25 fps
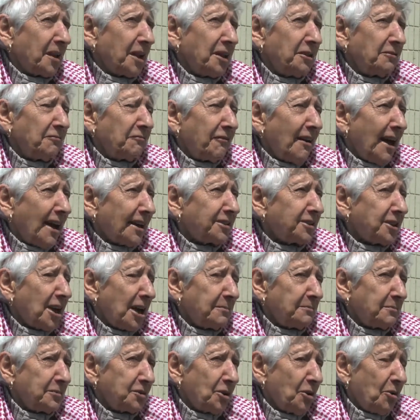In fact,
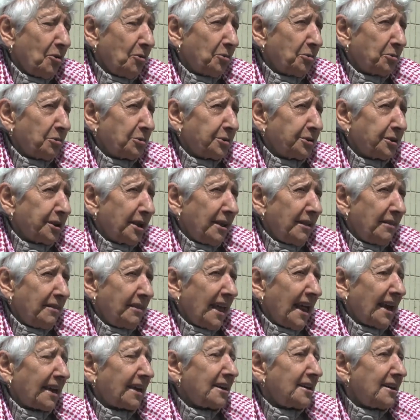I'm told
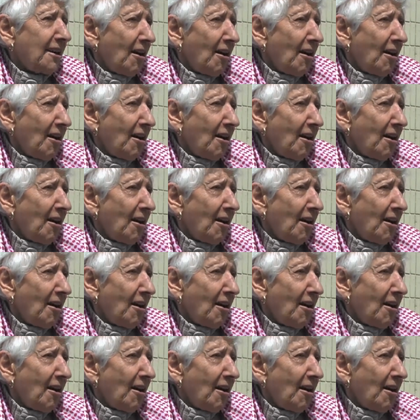that